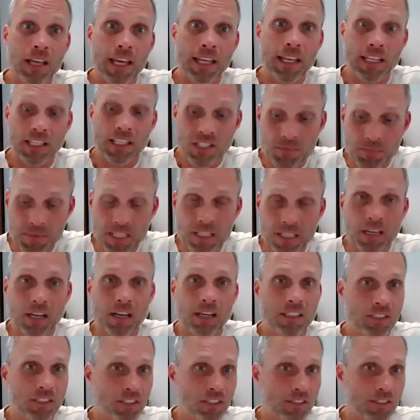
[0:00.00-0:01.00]
And it's
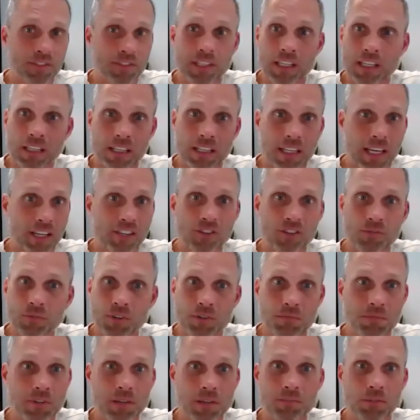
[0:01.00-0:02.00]
because of the connection
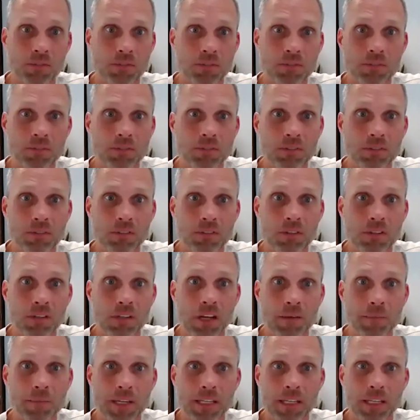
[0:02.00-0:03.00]
with people.
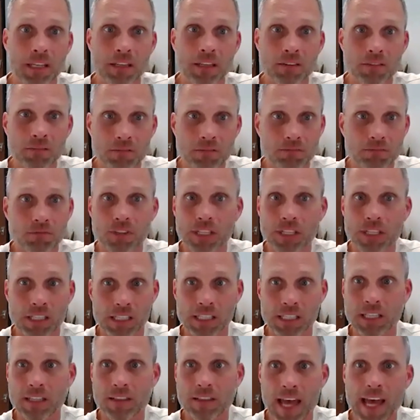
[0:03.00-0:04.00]
I mean, it
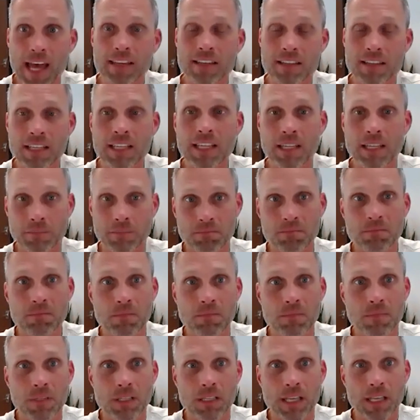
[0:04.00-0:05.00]
really, that team
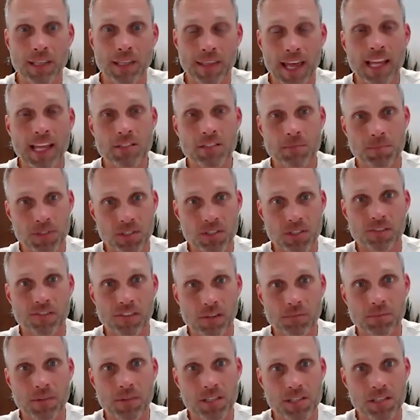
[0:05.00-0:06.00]
in that
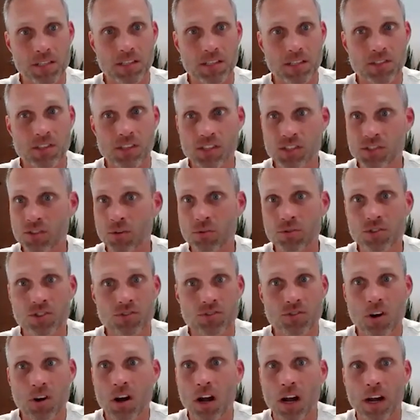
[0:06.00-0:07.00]
specific business is so
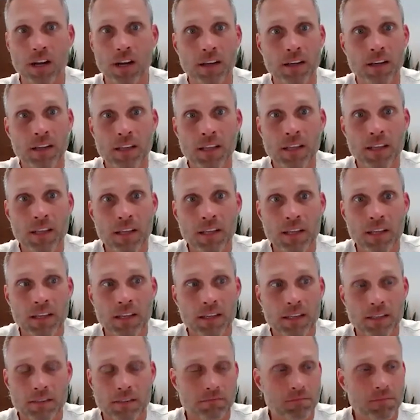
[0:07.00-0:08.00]
strong
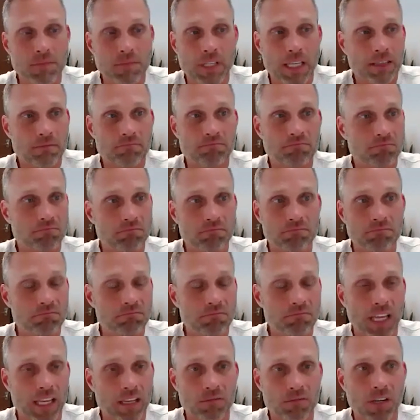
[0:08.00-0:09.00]
that
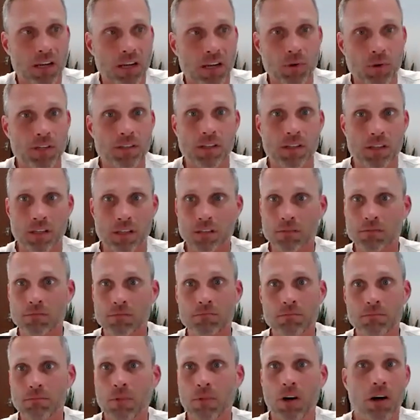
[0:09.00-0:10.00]
like when I went to the
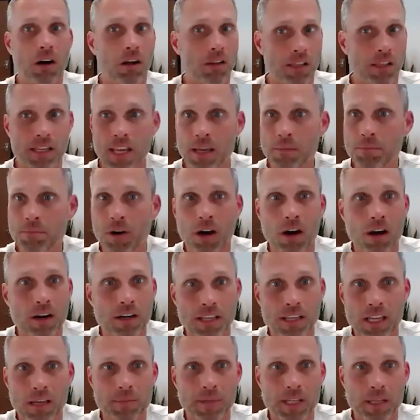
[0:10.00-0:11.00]
holiday
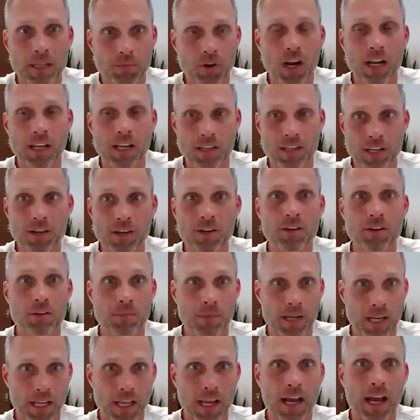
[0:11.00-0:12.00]
party, I mean, it brought a tear to
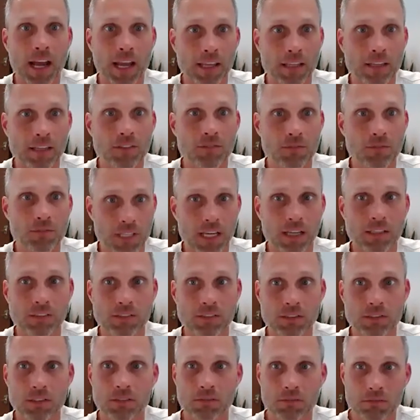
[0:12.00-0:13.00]
my eye in
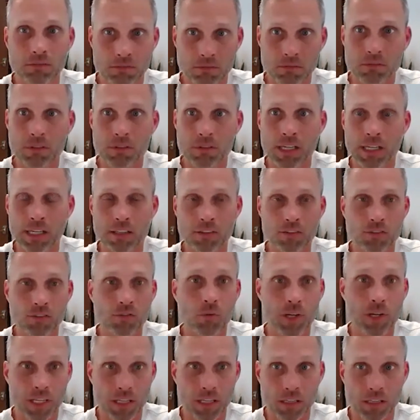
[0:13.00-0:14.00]

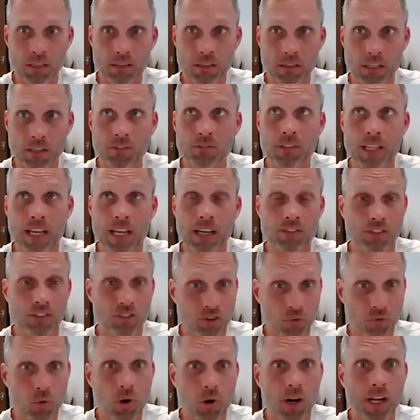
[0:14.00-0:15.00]

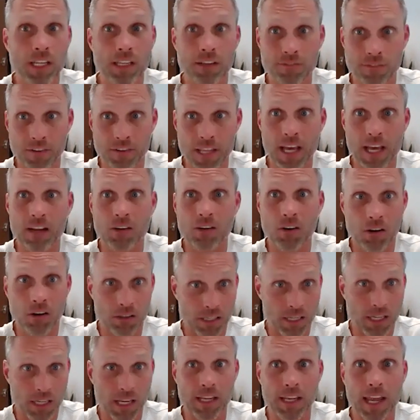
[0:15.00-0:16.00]
2020 for that
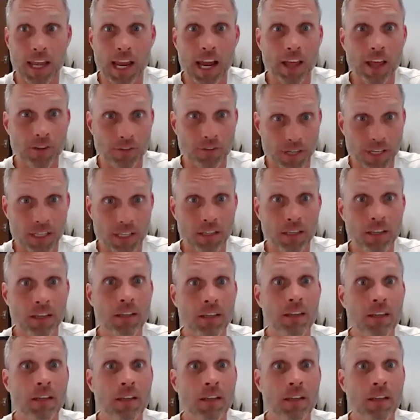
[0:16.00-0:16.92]
holiday gathering